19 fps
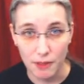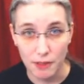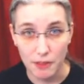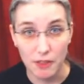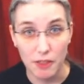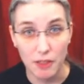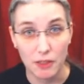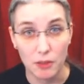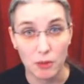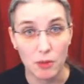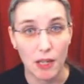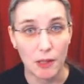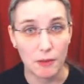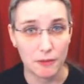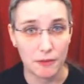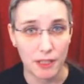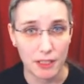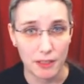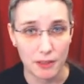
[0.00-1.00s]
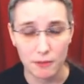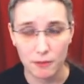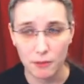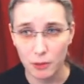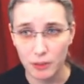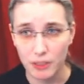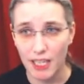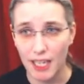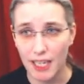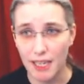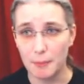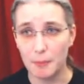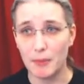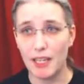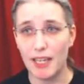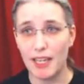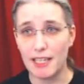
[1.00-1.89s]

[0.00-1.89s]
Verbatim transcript: and, and crowd funded full time.